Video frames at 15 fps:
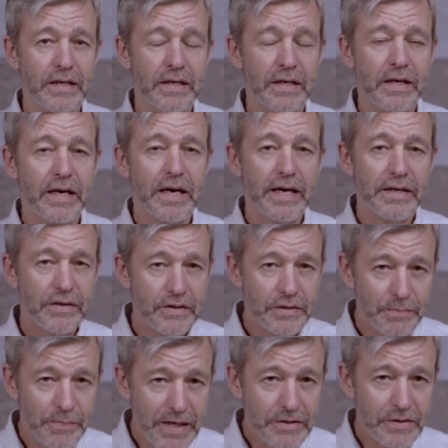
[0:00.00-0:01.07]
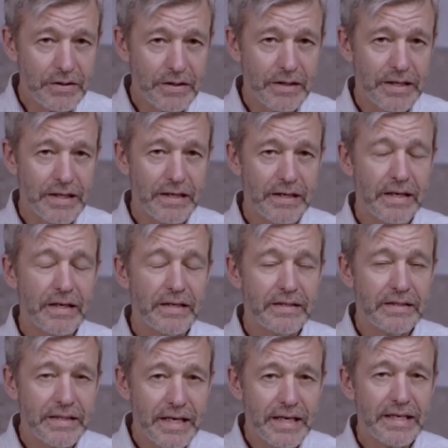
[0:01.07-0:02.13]
and especially
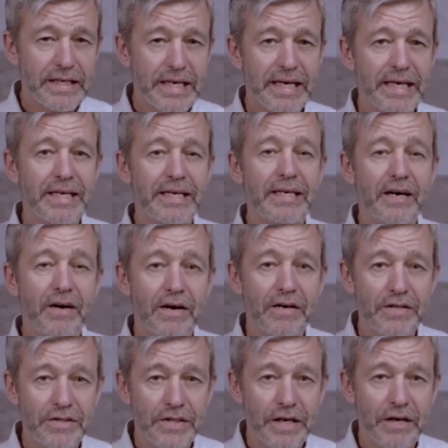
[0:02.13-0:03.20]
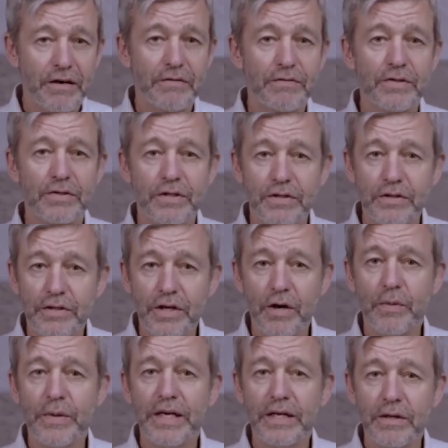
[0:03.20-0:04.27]
dedicating ourselves to
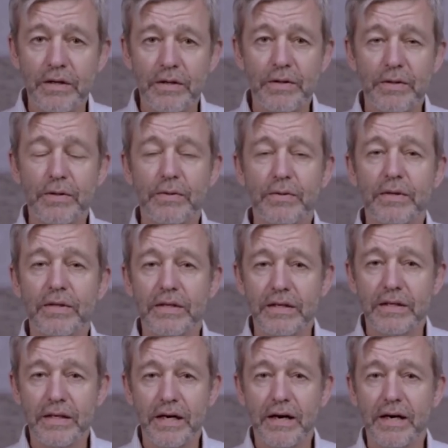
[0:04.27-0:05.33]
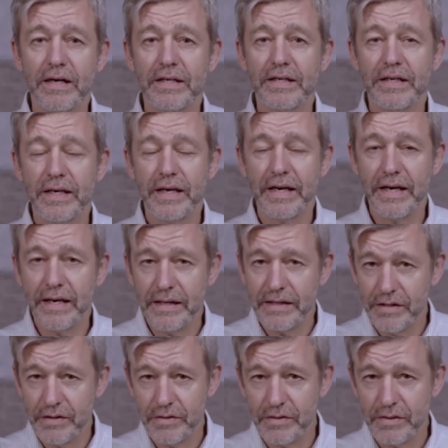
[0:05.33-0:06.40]
knowing who God
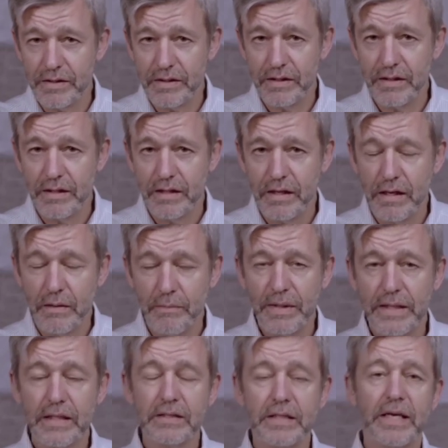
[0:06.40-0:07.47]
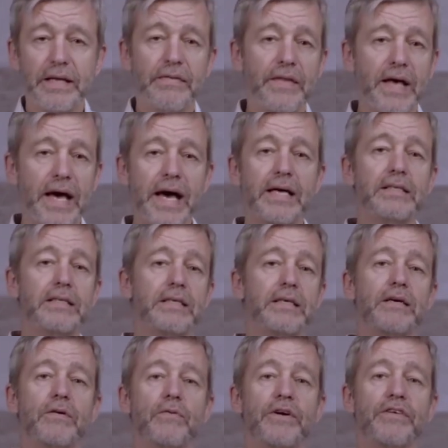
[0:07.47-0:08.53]
is. Because in that,
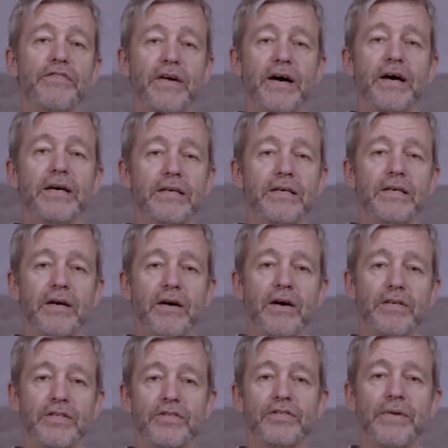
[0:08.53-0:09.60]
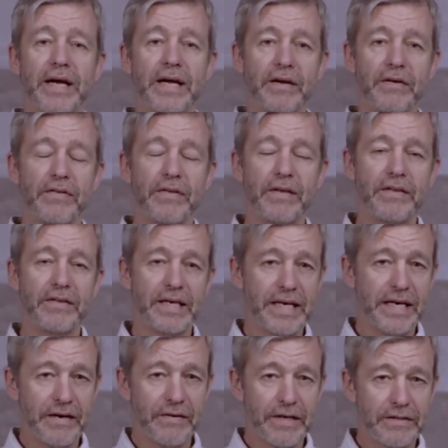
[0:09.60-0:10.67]
we find our strength in the
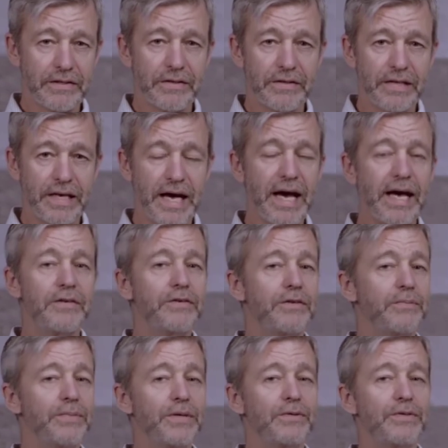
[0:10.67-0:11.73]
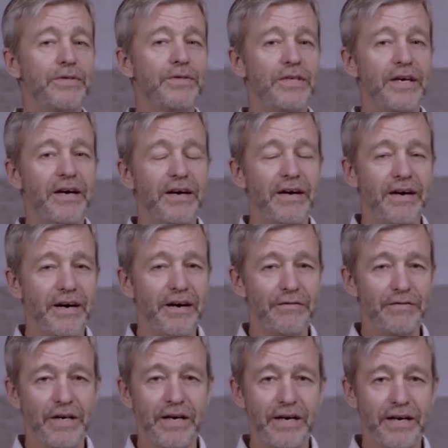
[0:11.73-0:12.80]
character, the attributes of
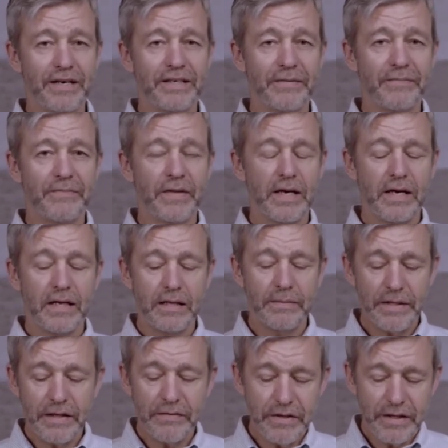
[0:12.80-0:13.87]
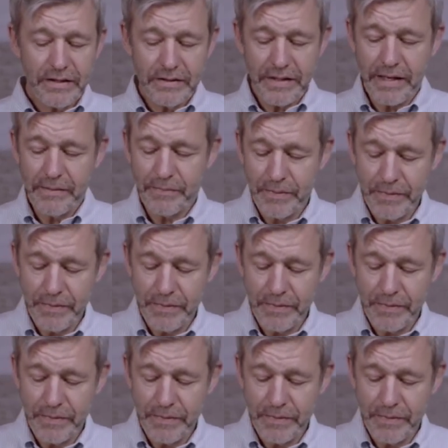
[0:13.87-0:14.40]
God. Let me give you an example.